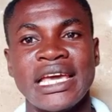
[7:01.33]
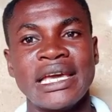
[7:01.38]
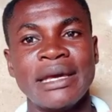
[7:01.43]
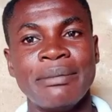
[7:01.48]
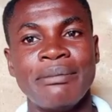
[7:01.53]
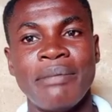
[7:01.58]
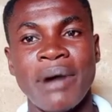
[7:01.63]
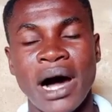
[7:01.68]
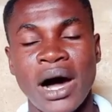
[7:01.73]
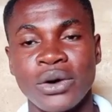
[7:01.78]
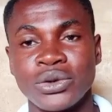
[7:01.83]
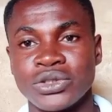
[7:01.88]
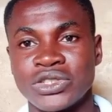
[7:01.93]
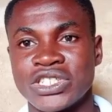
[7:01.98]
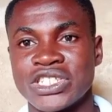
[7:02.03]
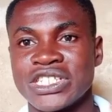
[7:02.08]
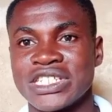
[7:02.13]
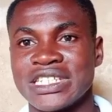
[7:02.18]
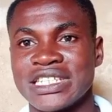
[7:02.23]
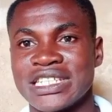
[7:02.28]

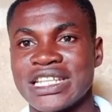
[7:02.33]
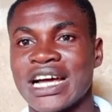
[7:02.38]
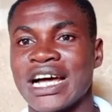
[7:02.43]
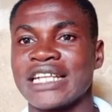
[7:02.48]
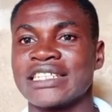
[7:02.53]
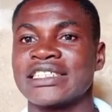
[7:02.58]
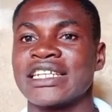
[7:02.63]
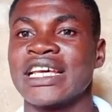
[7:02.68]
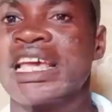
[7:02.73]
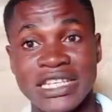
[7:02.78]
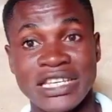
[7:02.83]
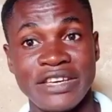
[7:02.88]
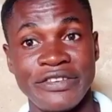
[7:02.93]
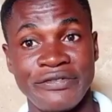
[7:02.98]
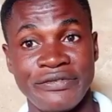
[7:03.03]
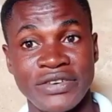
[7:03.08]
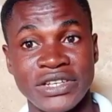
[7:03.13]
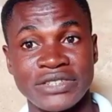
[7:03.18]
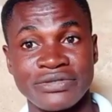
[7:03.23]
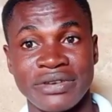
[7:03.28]
about that. The
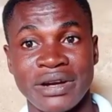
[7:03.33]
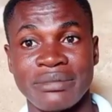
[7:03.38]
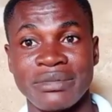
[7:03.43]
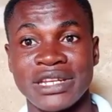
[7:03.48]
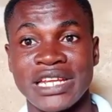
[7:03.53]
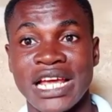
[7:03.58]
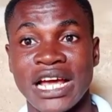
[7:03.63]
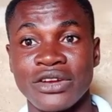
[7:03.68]
fish farming they